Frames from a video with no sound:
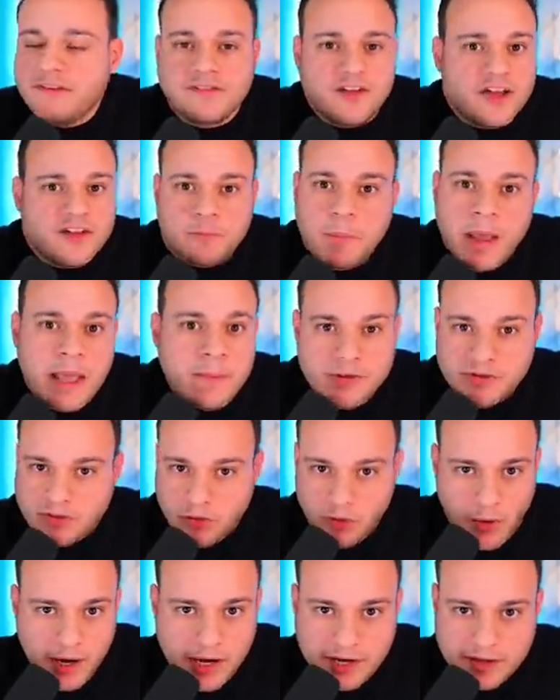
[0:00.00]
Ice Ice
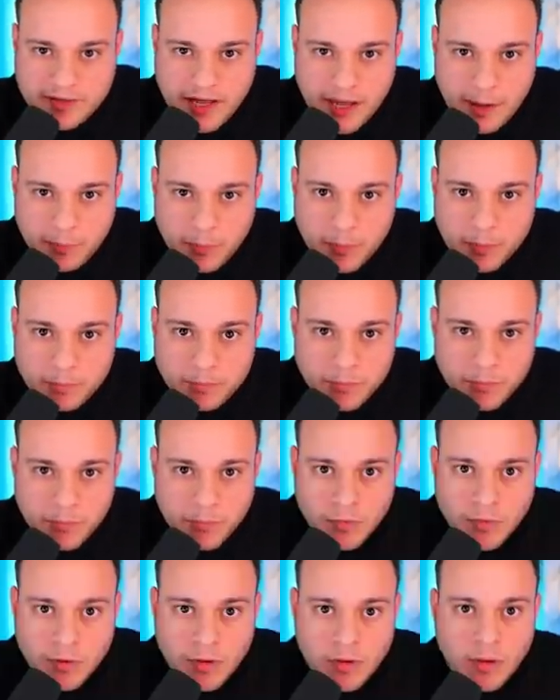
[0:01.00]
Baby's a great example.
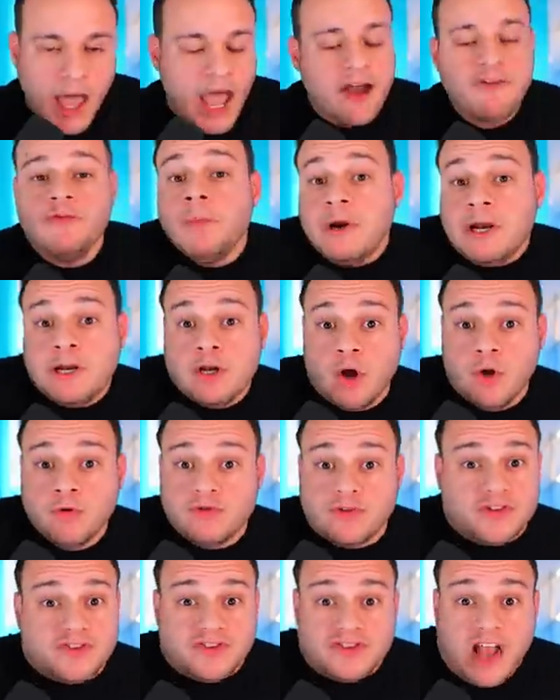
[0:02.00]
Everybody
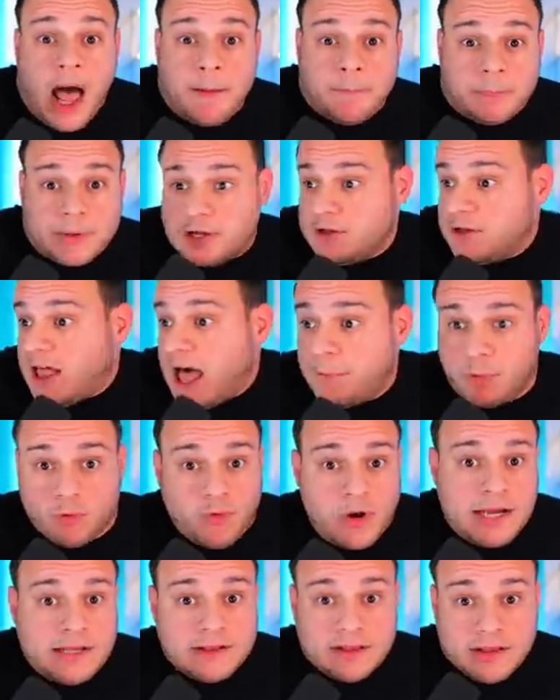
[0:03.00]
knows the stop,
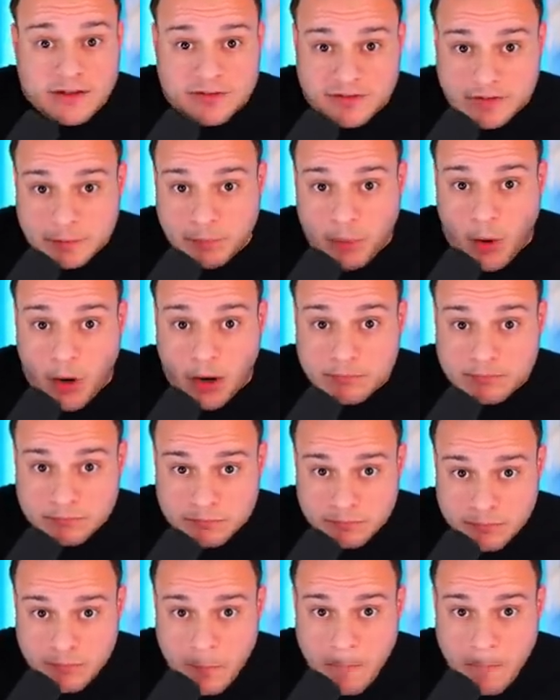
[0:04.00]
collaborate, and listen part.